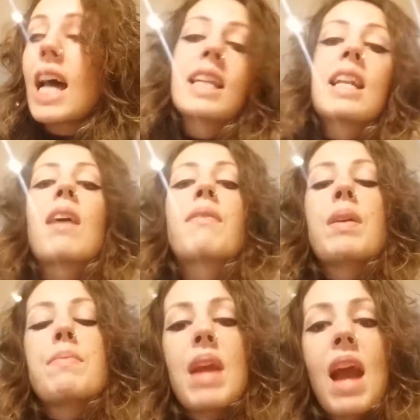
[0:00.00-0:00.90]
I didn't have
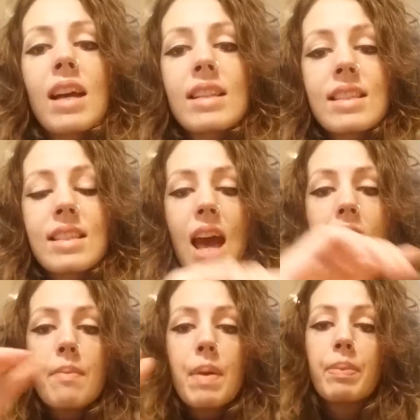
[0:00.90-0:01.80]
A.B.S,
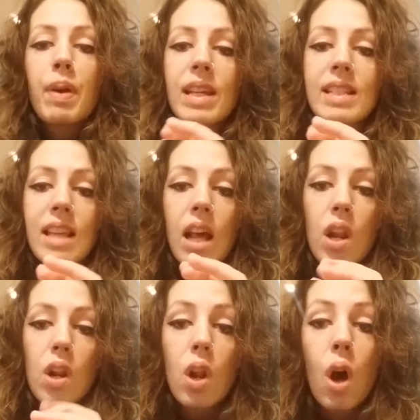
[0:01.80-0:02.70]
and my brakes
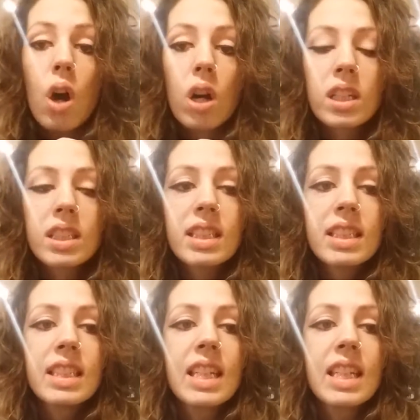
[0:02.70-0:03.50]
locked,